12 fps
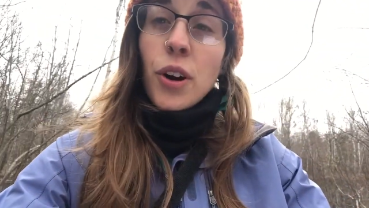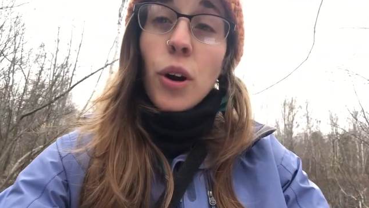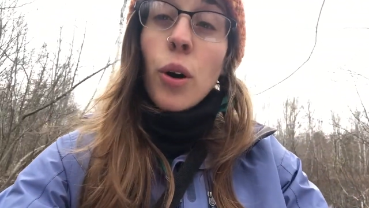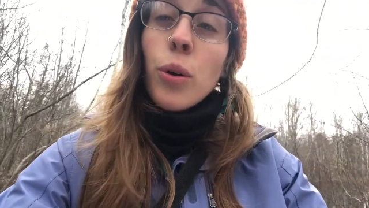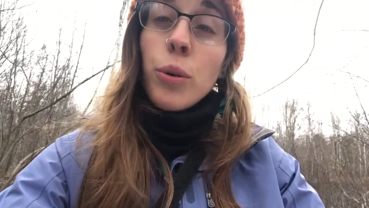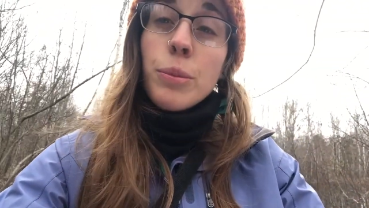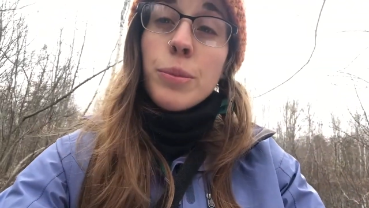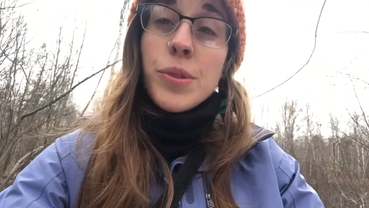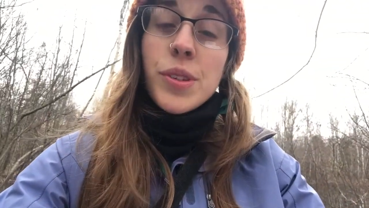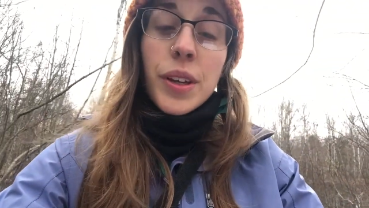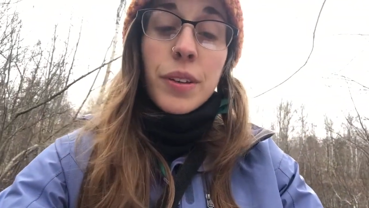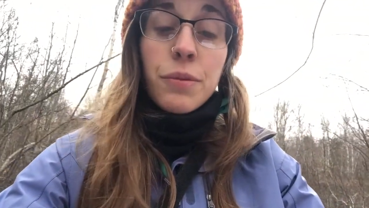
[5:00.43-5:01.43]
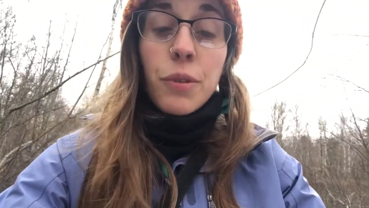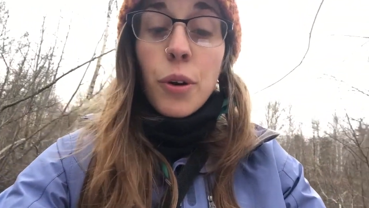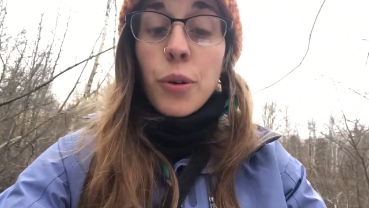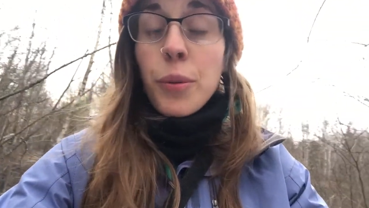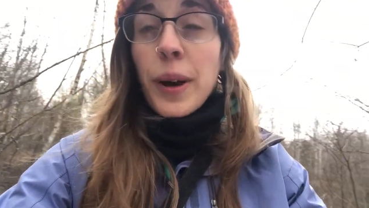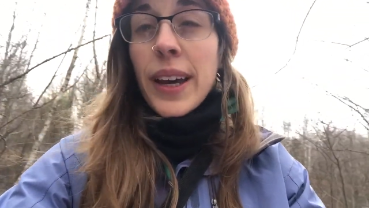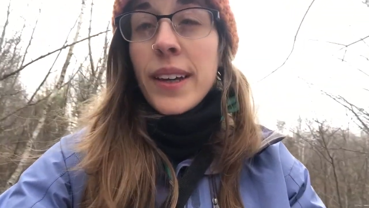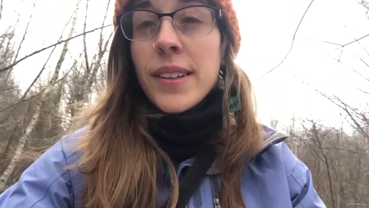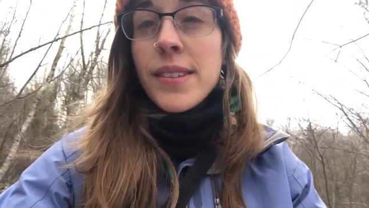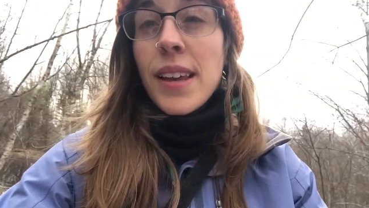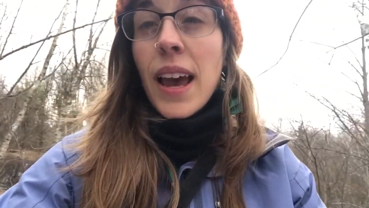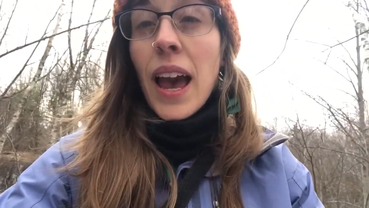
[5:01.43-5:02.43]
homes and
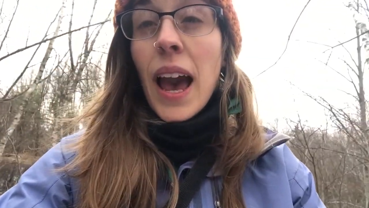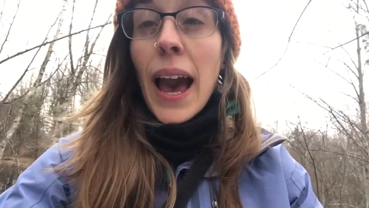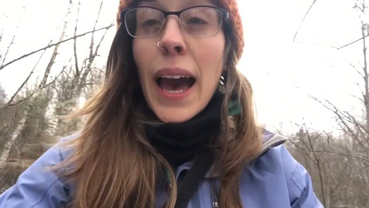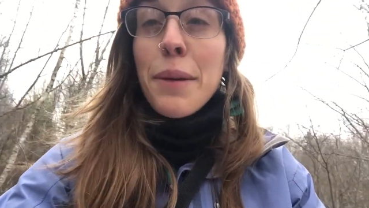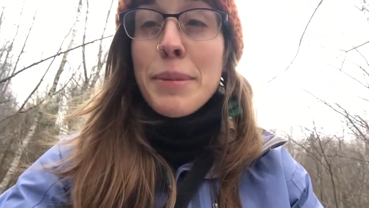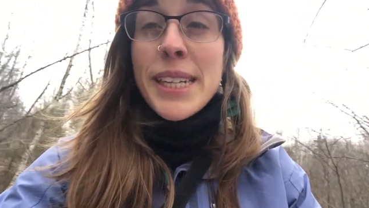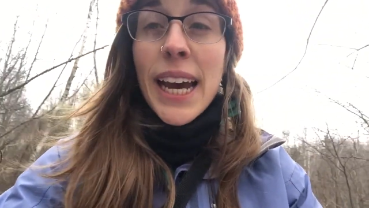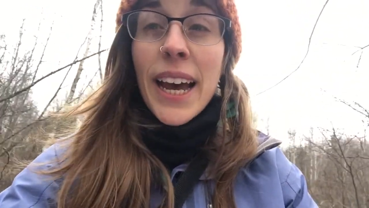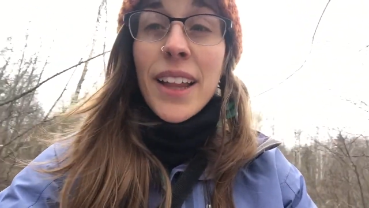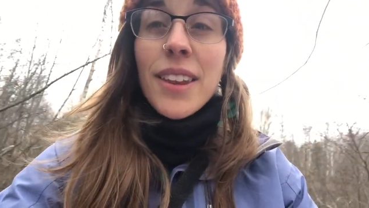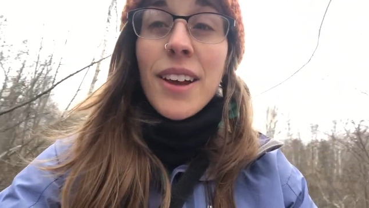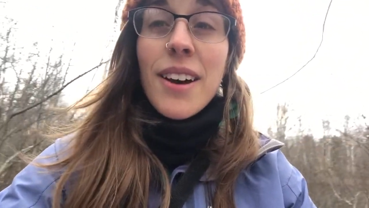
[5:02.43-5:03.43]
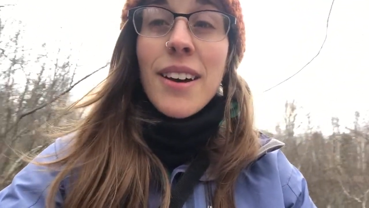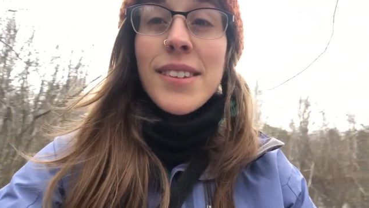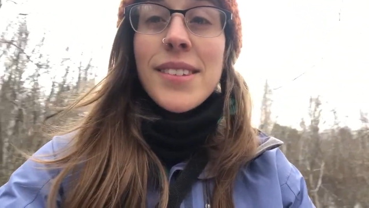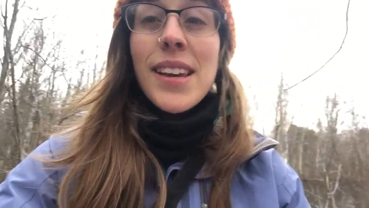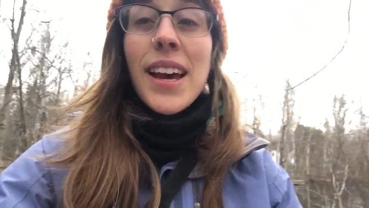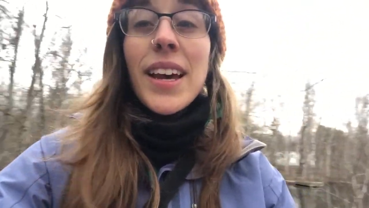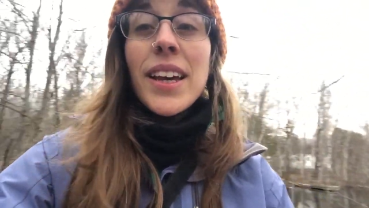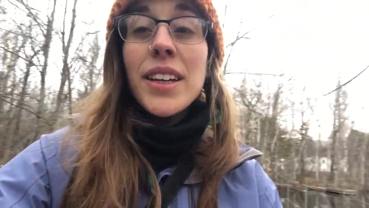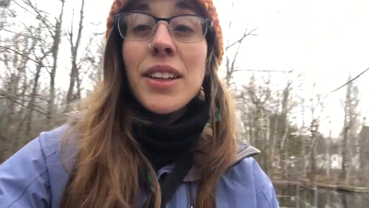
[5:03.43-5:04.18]
roadways, habitat loss, and